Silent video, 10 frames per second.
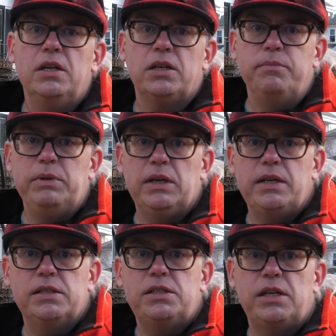
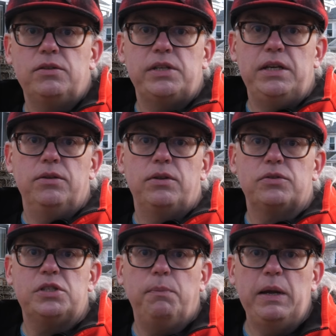Chameleon sells either their
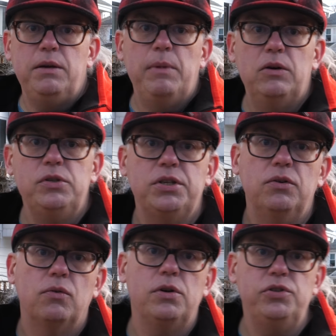spike mount
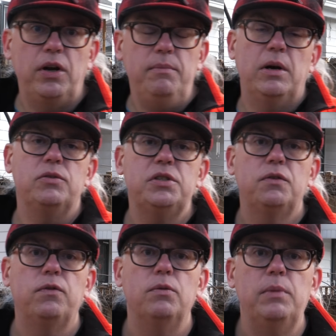or jaw mounts
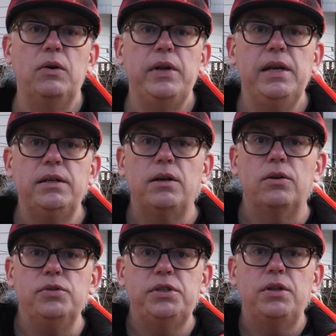for mounting it
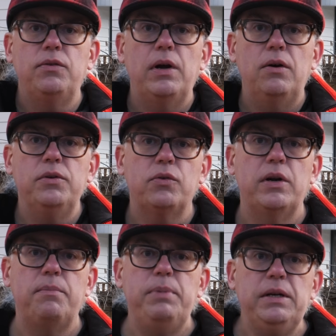close to the ground or
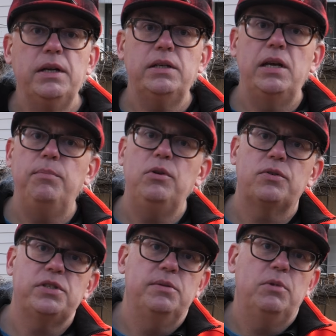on a picnic table
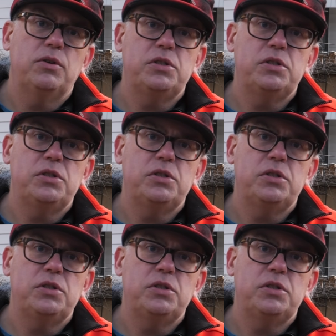or similar